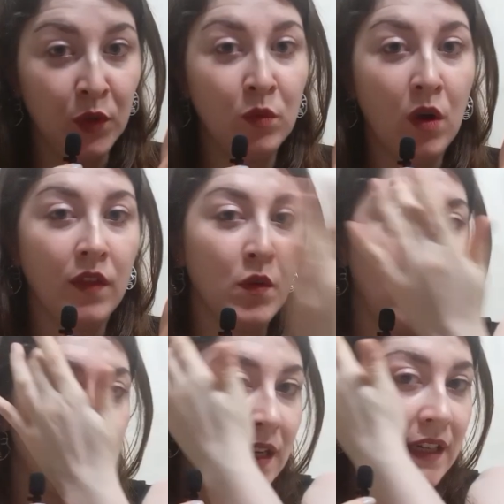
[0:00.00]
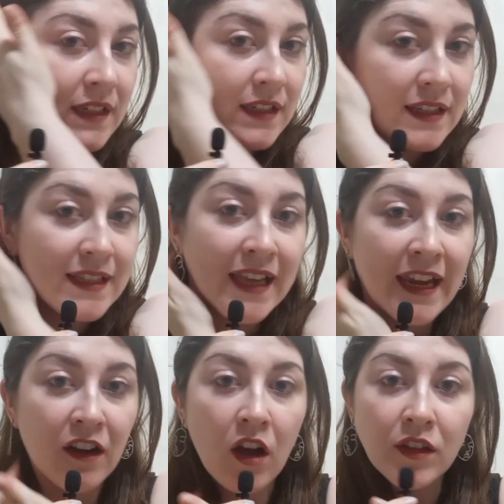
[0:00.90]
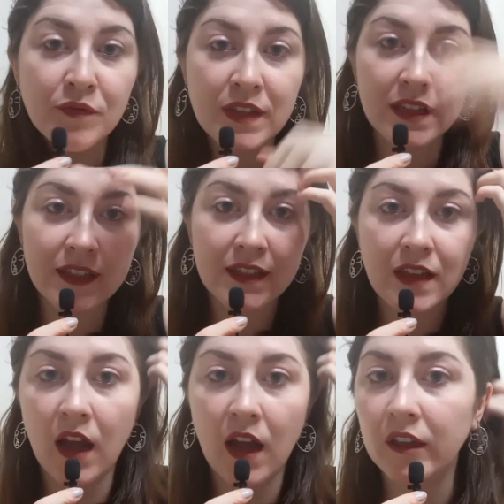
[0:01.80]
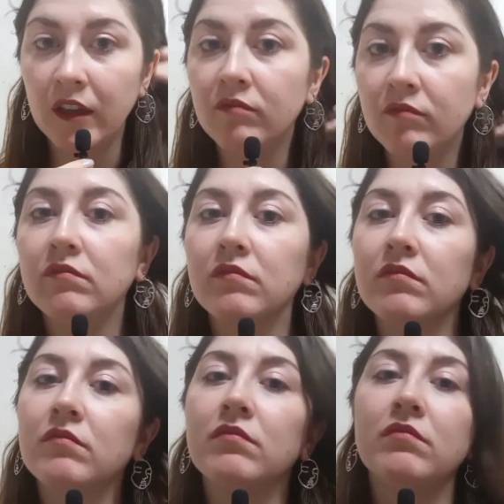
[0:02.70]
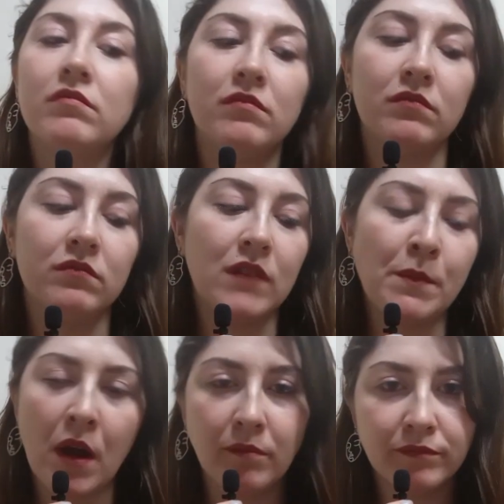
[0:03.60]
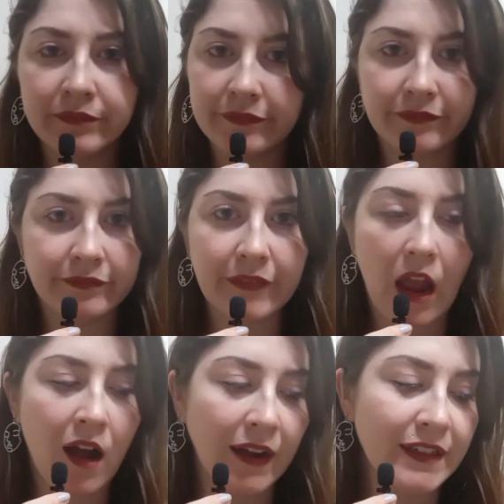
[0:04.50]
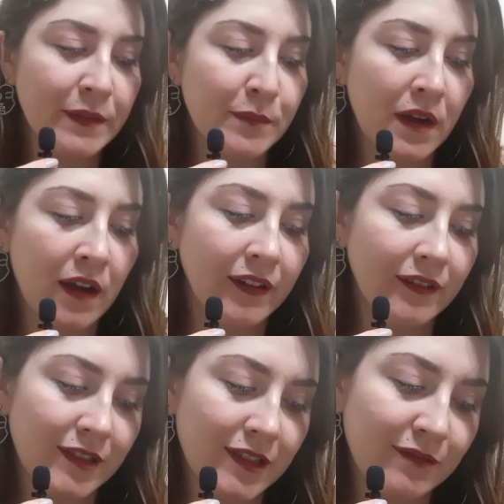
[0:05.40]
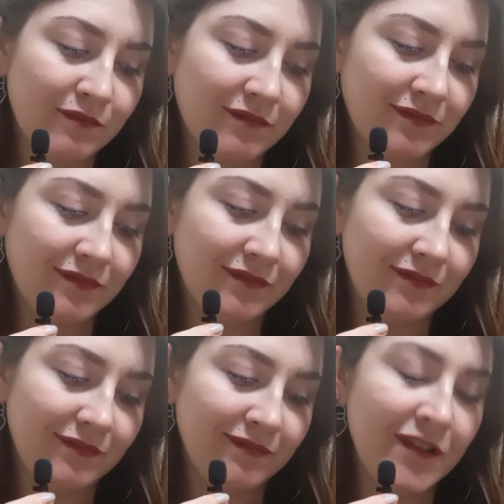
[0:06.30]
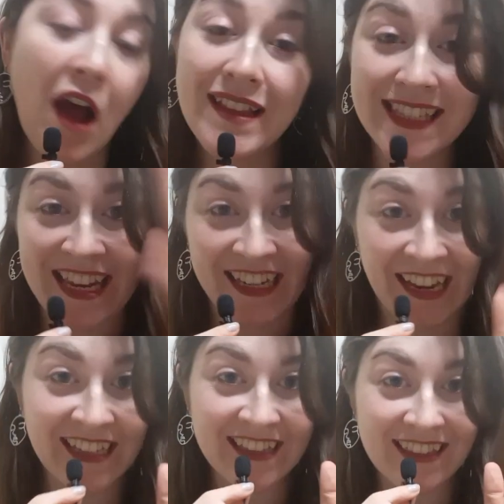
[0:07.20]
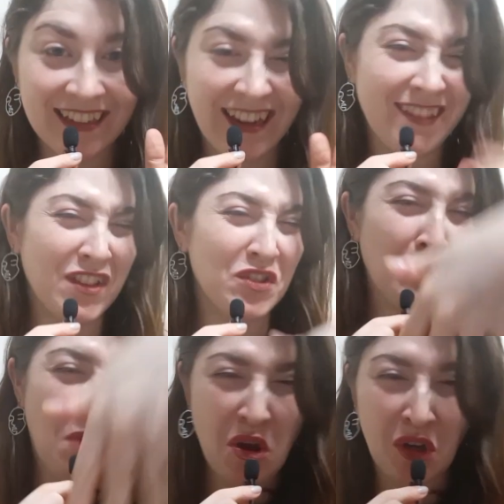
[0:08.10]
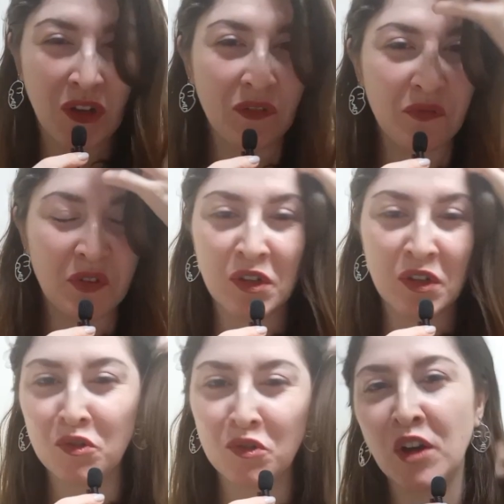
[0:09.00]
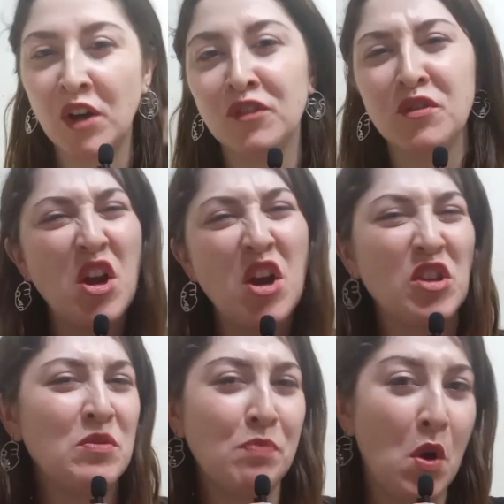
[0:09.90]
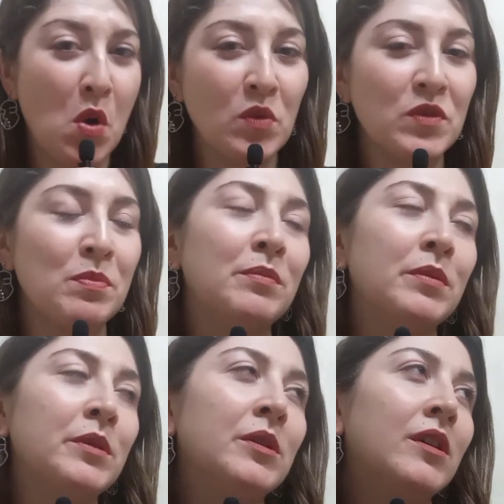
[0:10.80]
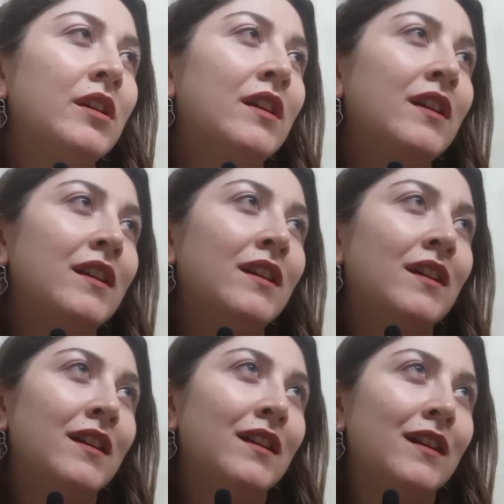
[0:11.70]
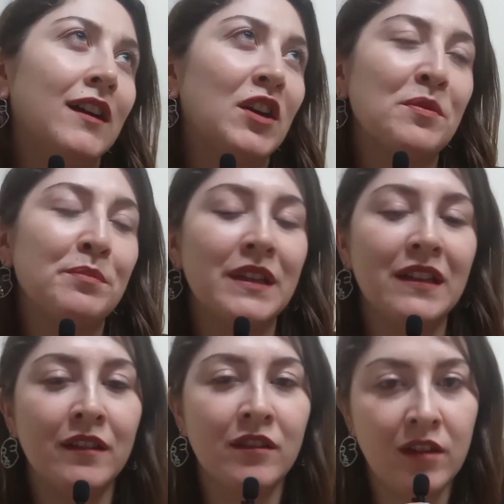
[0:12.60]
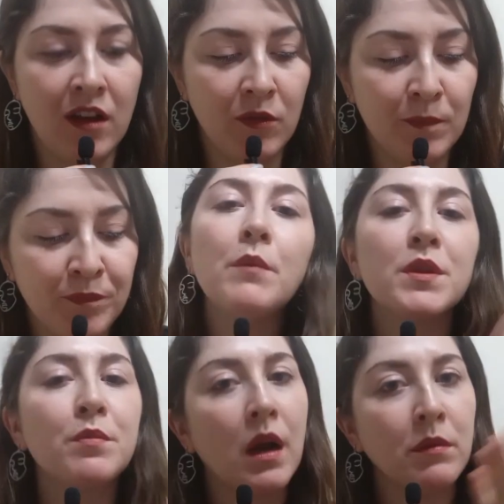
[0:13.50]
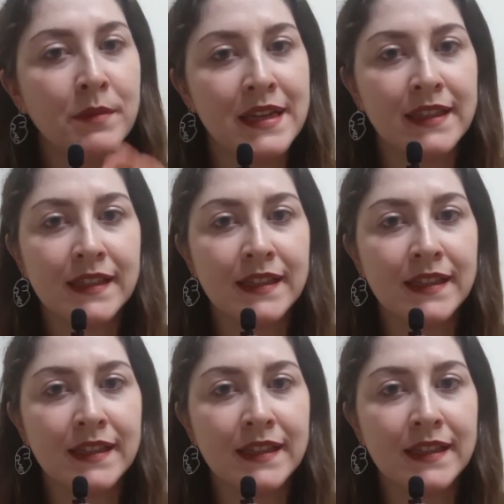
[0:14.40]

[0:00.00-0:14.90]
on the website saying all of this. I'm not hiding behind not saying anything and then just making a video trying to expose people, a company. No. The problem is,